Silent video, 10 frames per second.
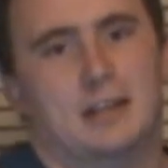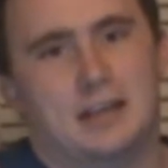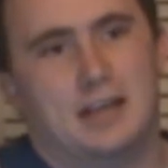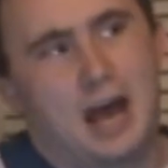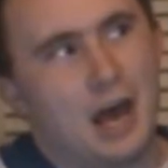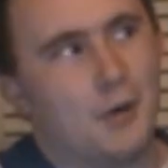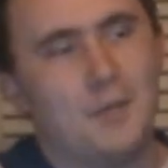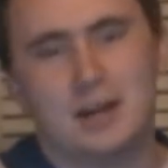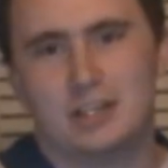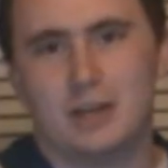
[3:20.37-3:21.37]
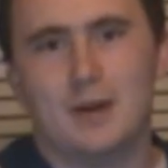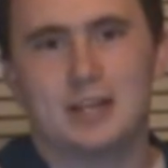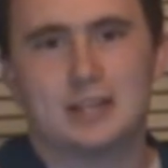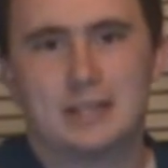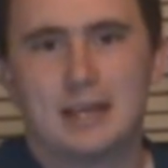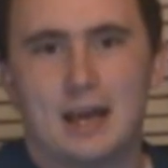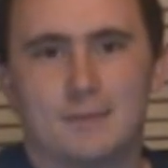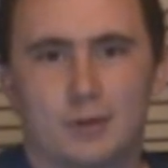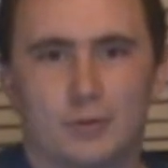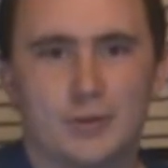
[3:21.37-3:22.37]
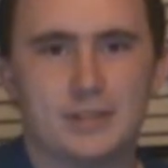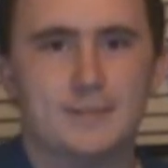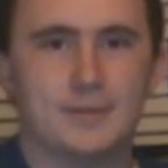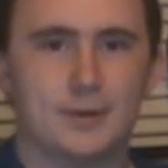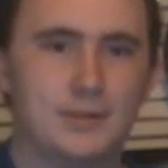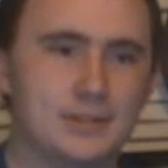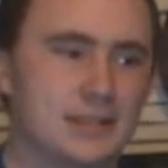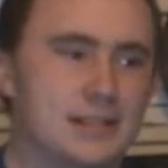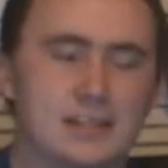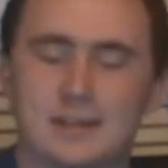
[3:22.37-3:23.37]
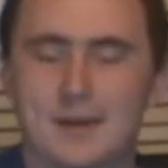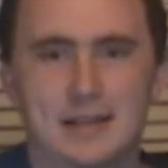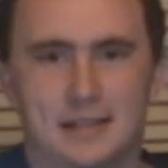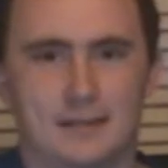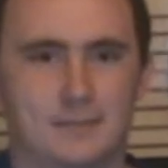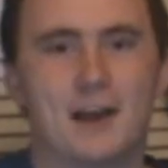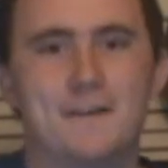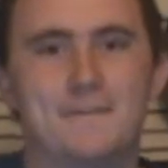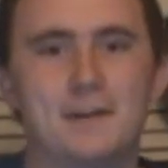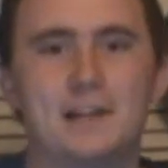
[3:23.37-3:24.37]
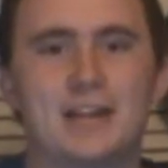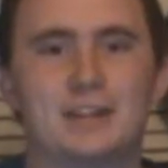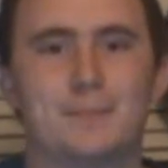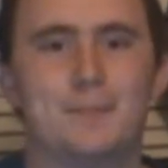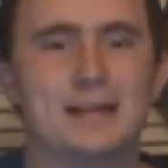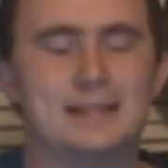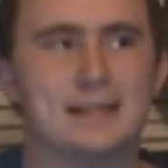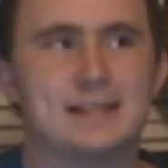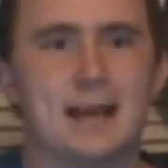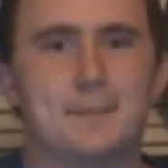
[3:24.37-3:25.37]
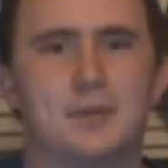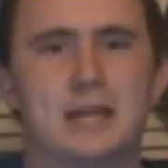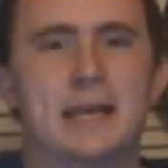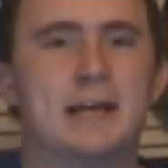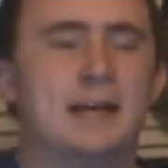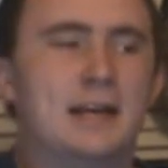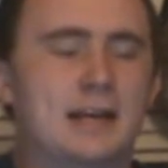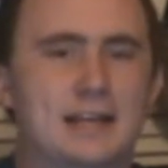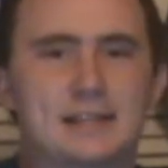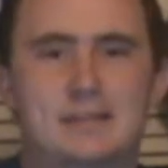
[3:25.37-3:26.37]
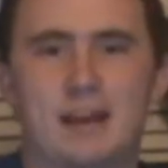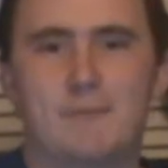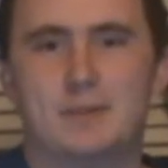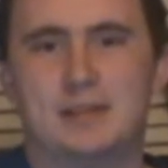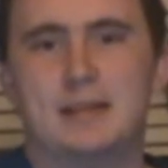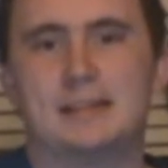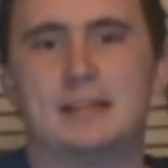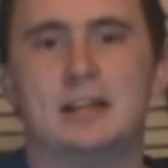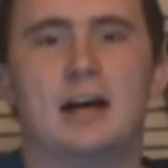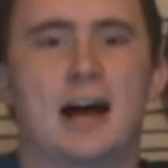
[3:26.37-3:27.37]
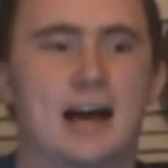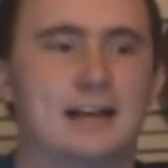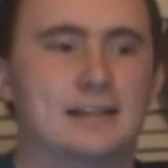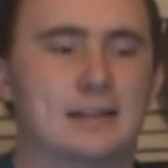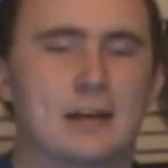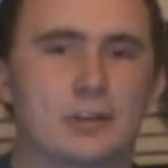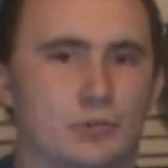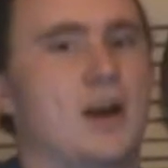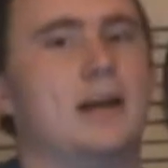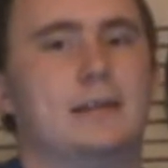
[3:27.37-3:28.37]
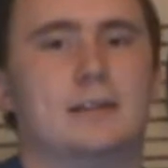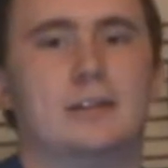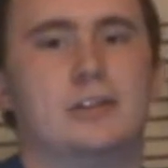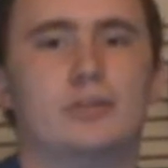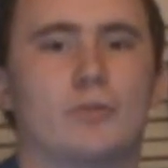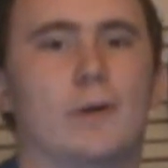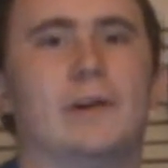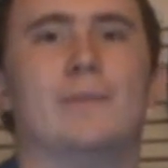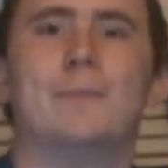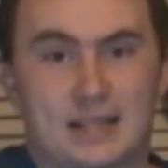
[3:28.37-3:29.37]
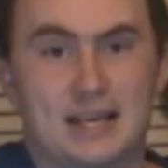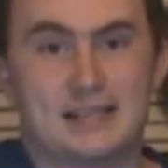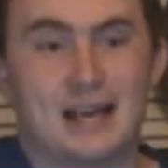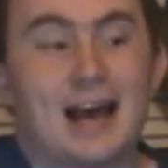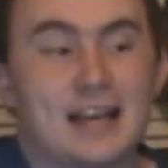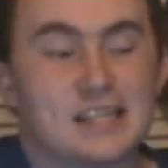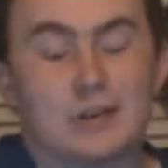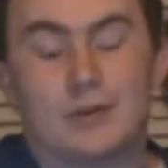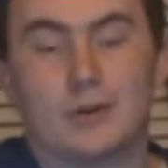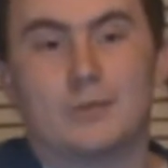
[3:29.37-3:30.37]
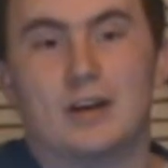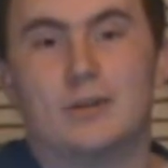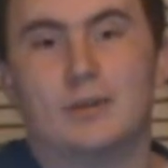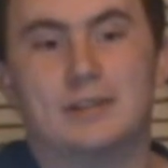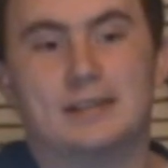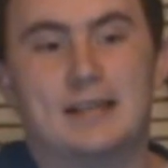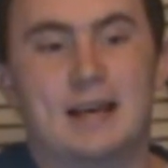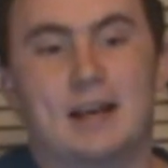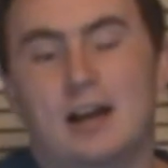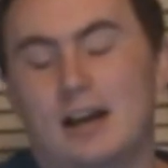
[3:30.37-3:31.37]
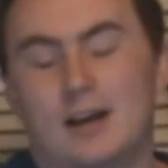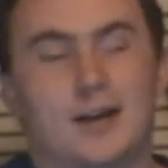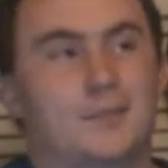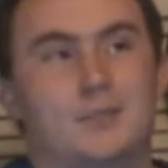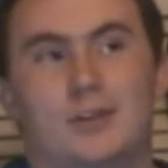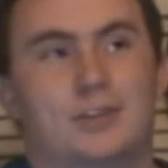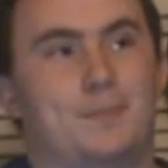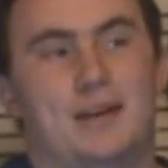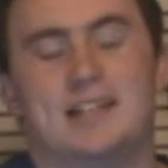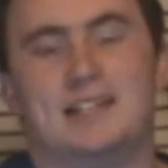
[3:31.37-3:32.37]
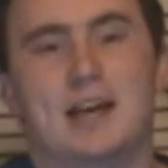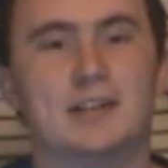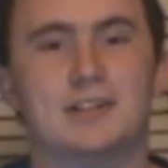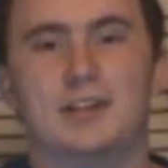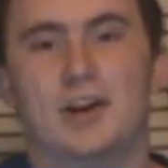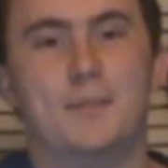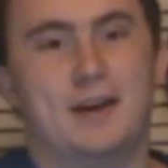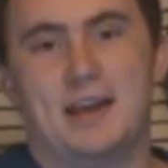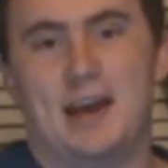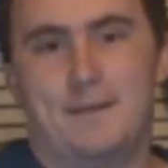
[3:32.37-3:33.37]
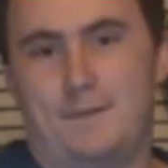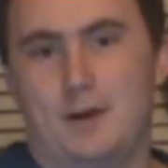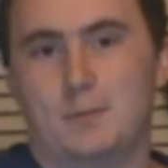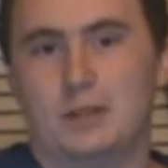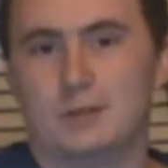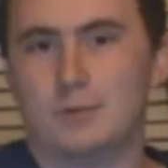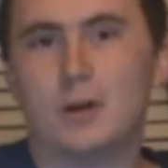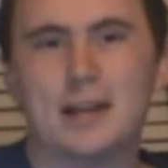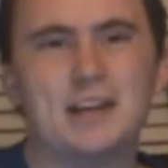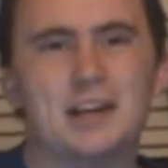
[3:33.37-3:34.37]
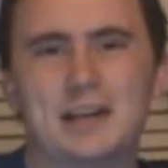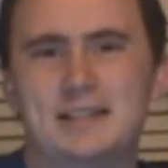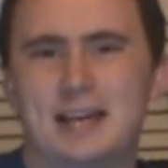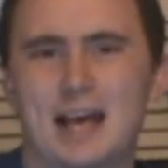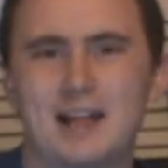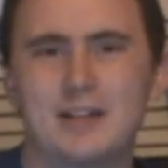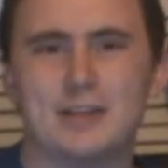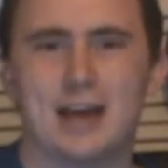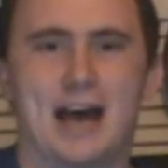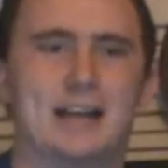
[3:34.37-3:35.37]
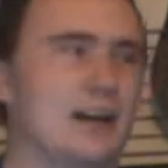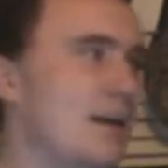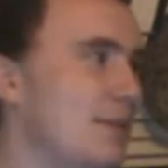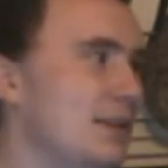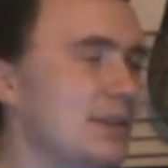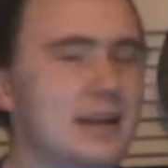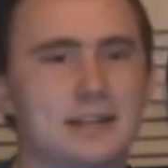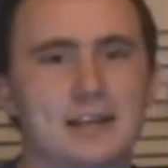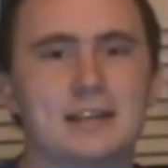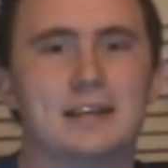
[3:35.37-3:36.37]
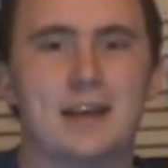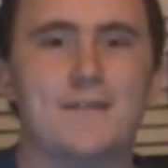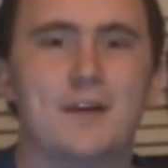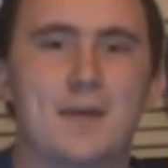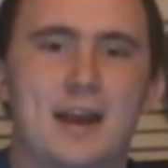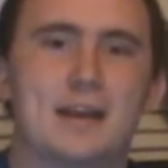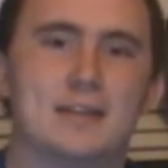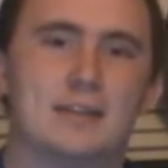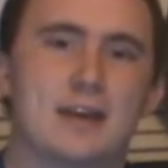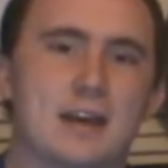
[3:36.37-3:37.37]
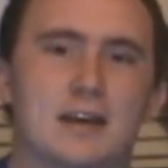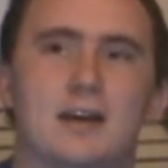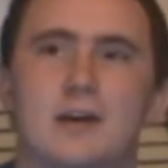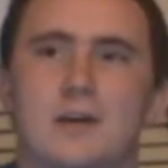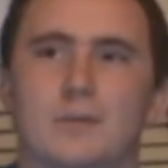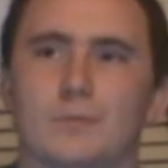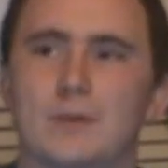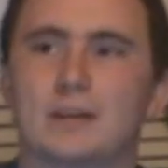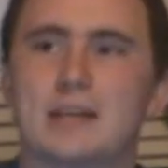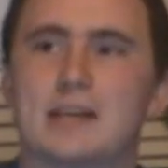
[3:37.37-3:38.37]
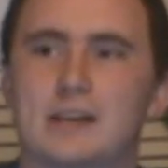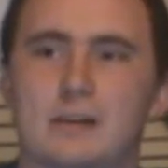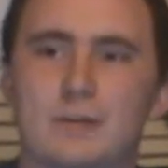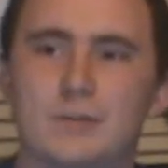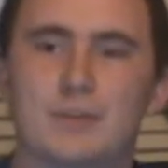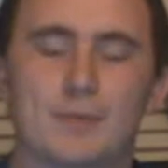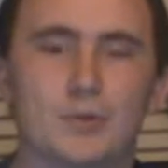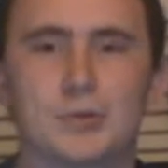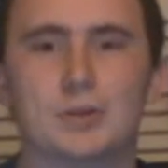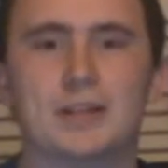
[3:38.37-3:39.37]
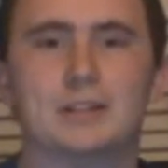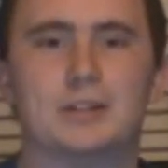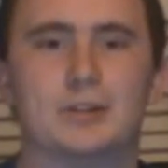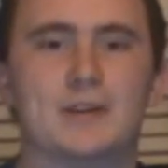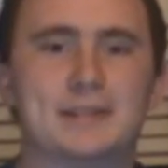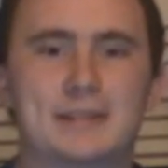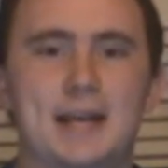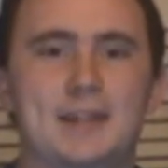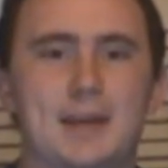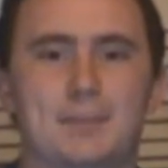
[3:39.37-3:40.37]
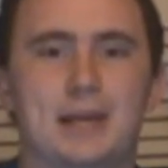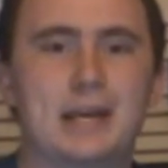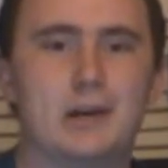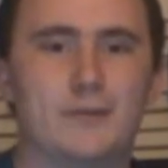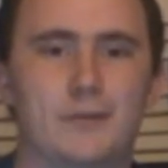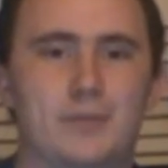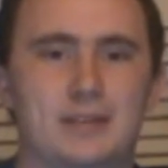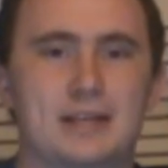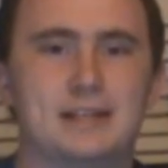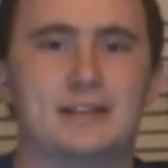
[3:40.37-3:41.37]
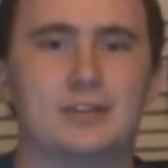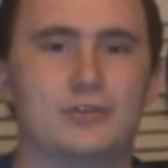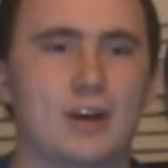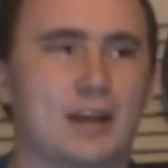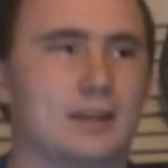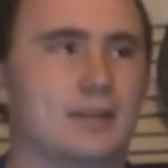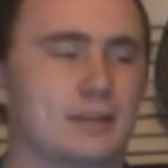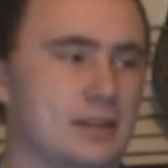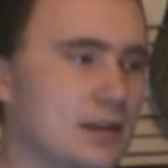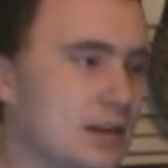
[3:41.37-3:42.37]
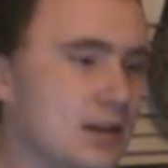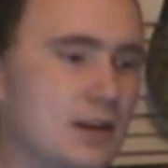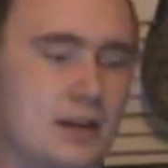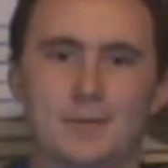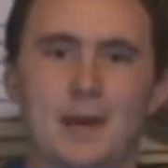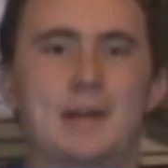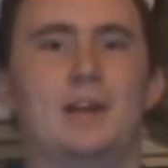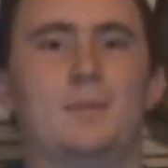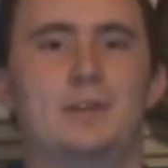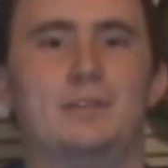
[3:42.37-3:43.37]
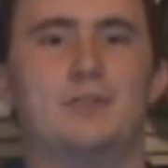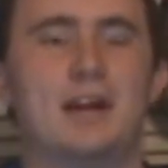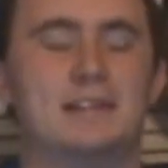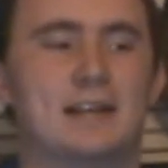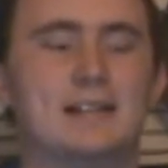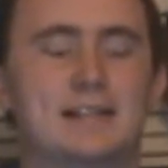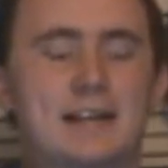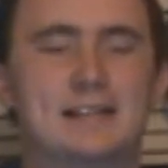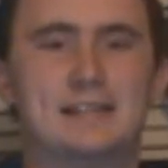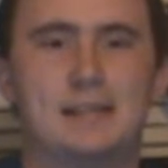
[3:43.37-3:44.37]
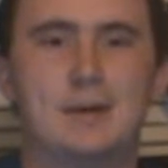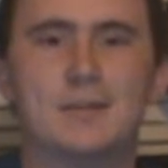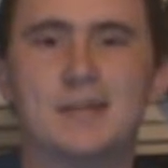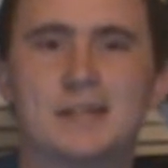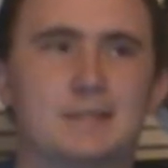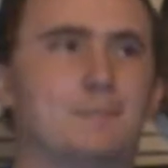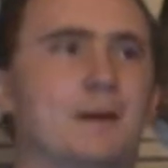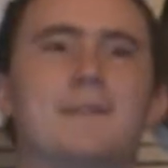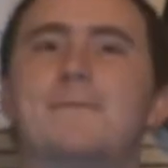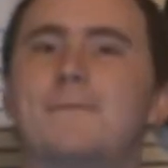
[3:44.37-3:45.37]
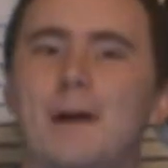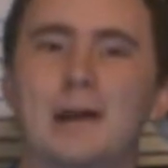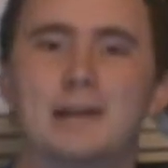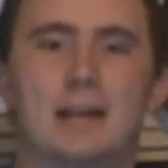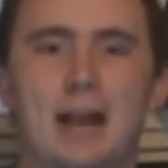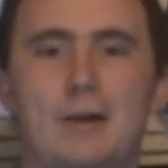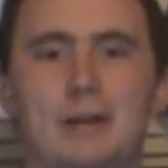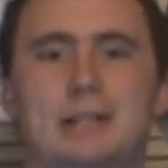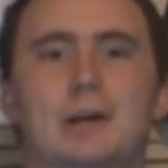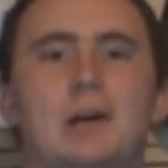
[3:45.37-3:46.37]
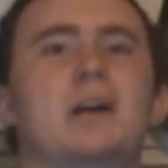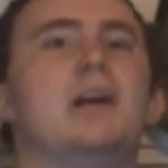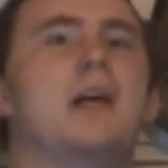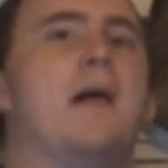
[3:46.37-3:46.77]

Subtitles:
Like, how much he manages to get across with those is just amazing. But I feel like the best example here is Dave Bautista as Drax the Destroyer. Bautista has gone on record and said, I'm not the best actor, you know, but I had fun with the role, and you can tell that. I mean, they didn't give him anything really huge emotionally to do. Instead, they played off of Bautista's strengths. So we end up with Drax as a serious but fun character